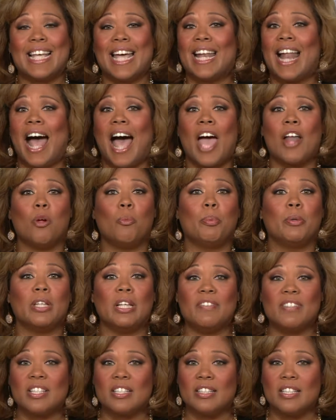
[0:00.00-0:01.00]
said, I don't
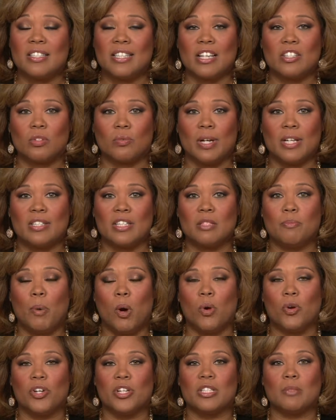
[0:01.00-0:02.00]
believe Scalise has a racist
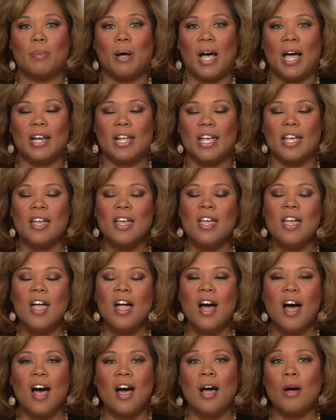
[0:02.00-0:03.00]
bone in his body,
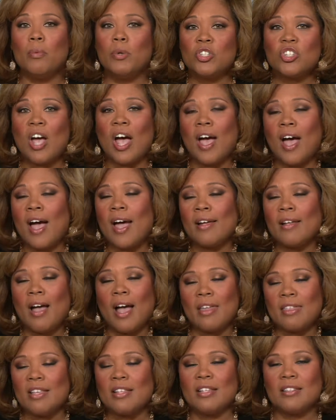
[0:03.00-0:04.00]
which
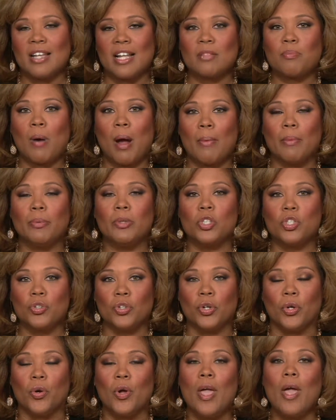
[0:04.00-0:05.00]
I think that that's probably
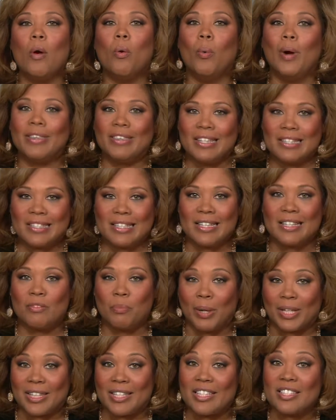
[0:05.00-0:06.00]
true. What
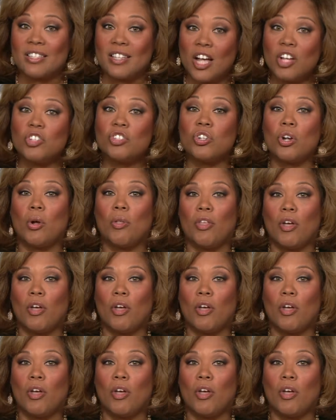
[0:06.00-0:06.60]
this does show,